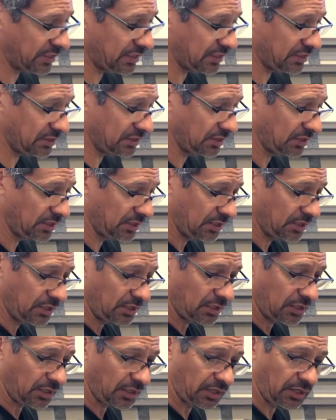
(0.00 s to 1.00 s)
the kit.
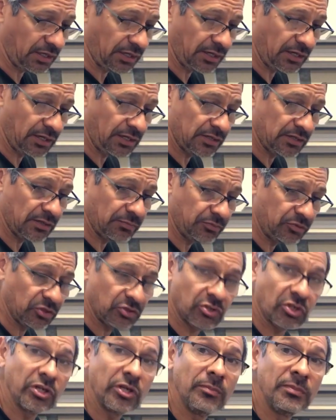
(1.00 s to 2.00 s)
And I'm
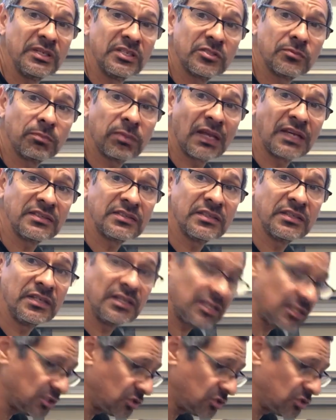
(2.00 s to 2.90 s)
just going to be splicing